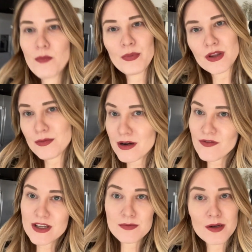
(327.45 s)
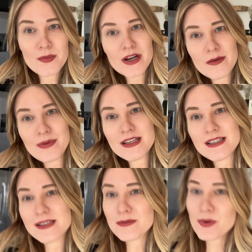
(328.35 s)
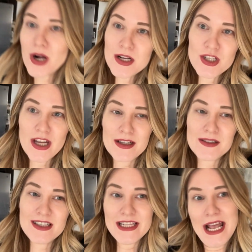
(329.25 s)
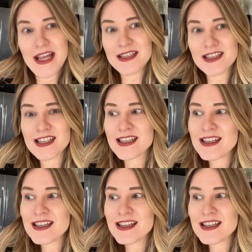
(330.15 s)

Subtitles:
put them on Facebook Marketplace as a project set.